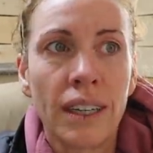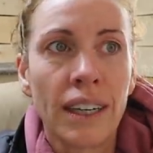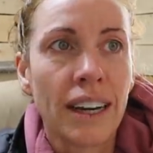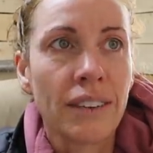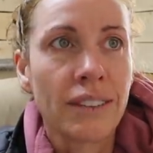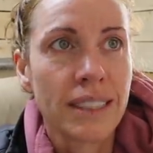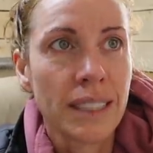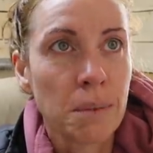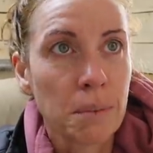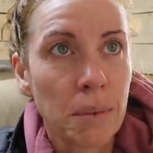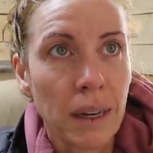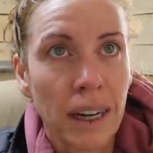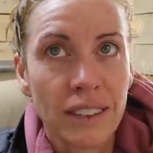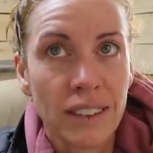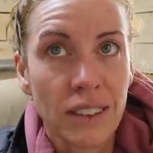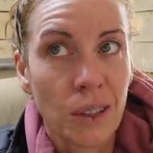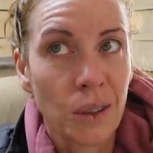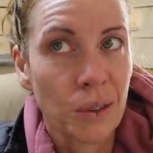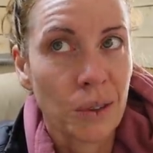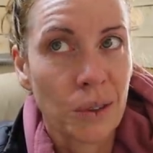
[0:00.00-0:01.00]
I've seen
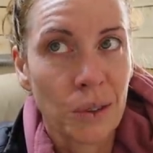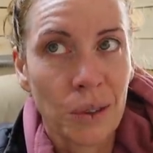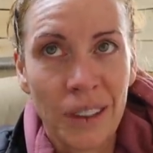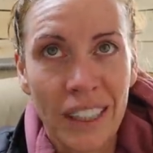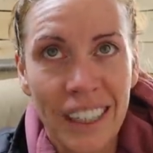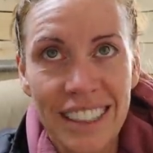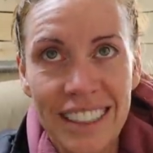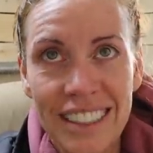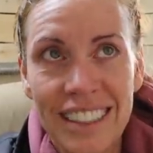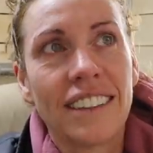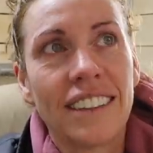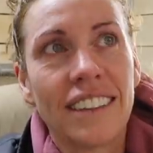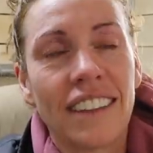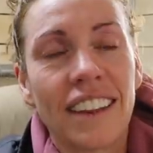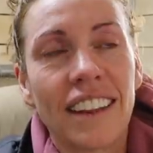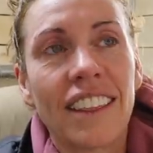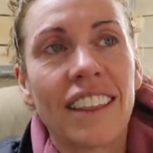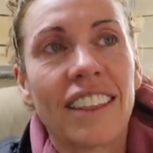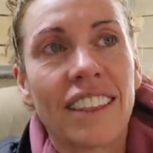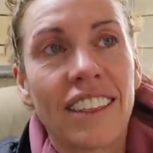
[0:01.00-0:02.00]
parents go through this.
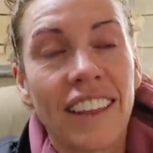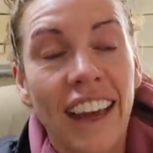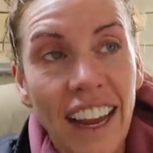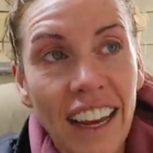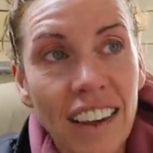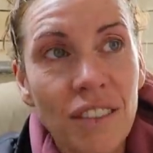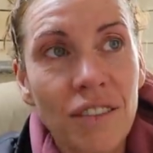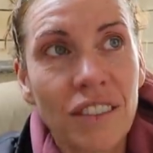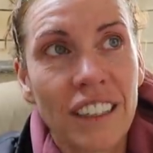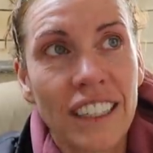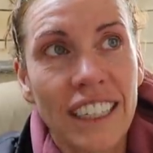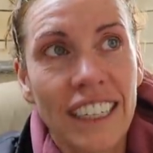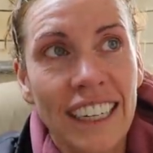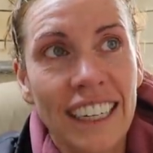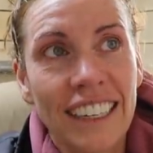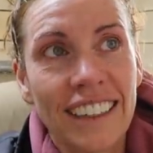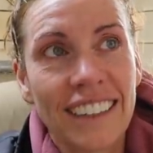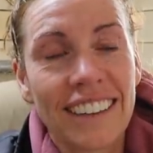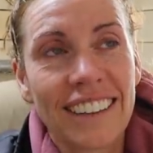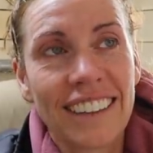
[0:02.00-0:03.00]

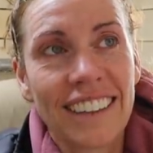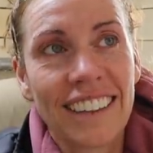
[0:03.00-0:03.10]
Thankfully,